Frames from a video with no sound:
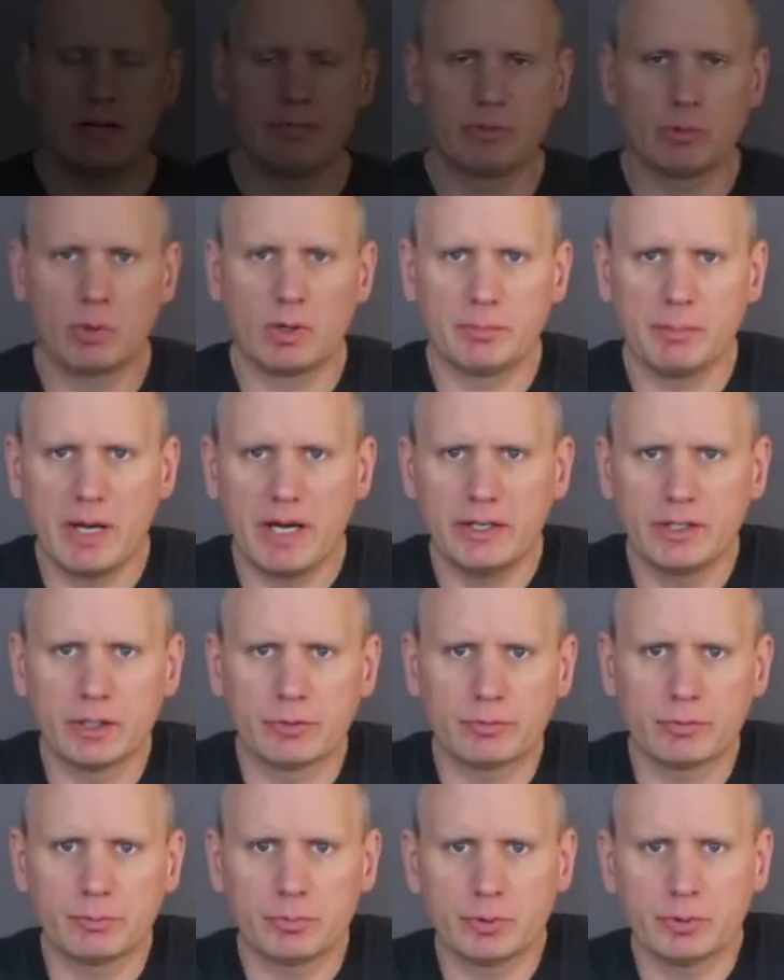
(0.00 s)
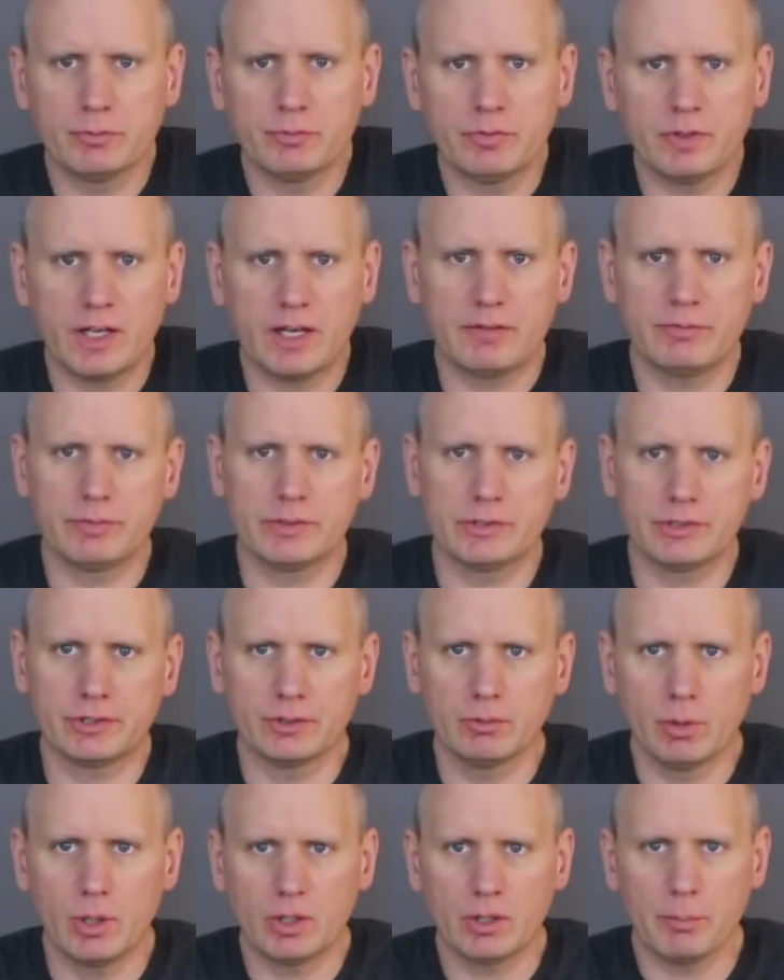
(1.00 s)
Hi everyone, Matt here from Proof Fly
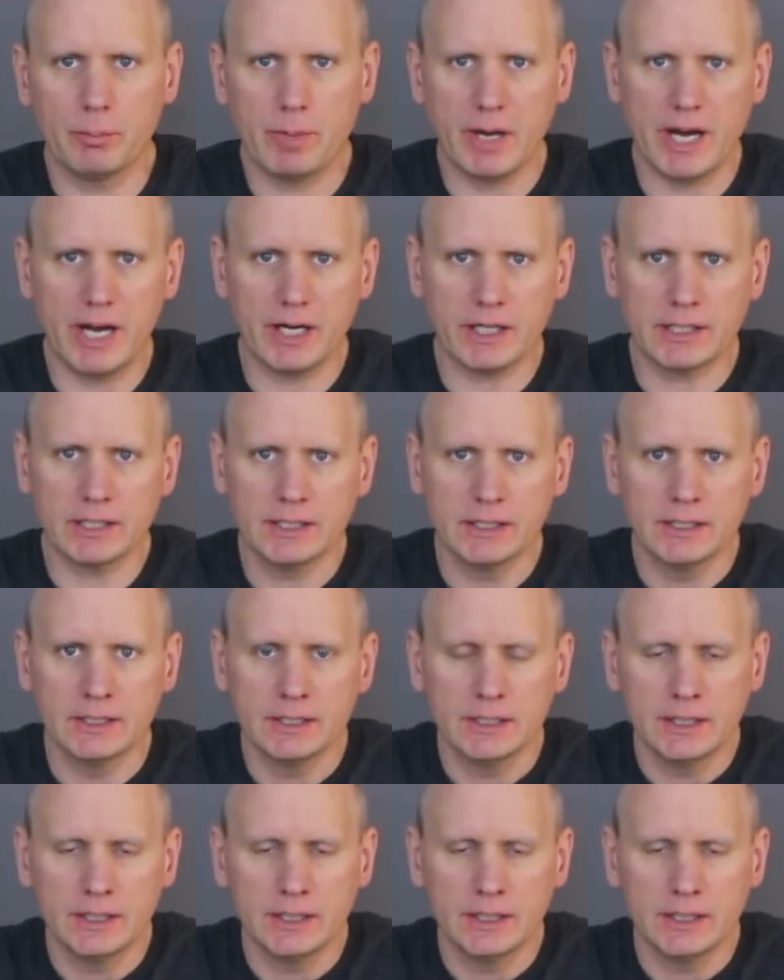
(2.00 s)
Fishing. Welcome back.